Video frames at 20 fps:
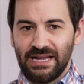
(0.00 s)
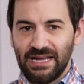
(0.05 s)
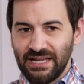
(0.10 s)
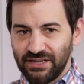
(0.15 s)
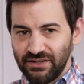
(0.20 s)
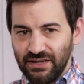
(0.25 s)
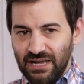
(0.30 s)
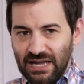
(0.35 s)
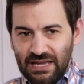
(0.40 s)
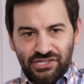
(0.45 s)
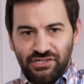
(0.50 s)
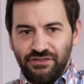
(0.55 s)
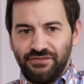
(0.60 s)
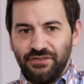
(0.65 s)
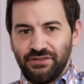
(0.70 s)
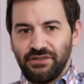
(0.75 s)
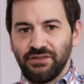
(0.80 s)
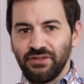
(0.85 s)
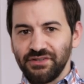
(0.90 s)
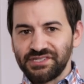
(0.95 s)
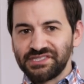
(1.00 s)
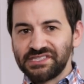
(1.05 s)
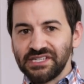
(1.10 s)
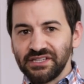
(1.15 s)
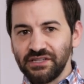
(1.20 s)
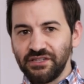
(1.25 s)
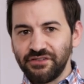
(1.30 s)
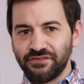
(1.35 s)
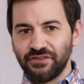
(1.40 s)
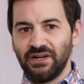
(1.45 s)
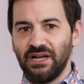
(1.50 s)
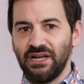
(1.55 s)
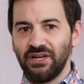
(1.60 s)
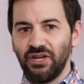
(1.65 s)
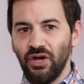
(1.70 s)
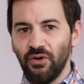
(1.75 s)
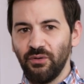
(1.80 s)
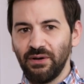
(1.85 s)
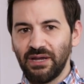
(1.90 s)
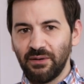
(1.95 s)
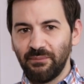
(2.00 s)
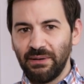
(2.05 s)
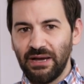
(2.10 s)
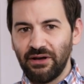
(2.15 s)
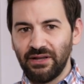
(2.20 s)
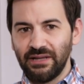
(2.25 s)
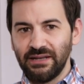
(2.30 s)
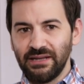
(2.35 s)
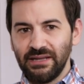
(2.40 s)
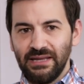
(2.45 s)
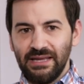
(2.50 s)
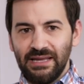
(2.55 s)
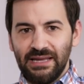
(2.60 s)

I actually felt a little silly for not knowing about it,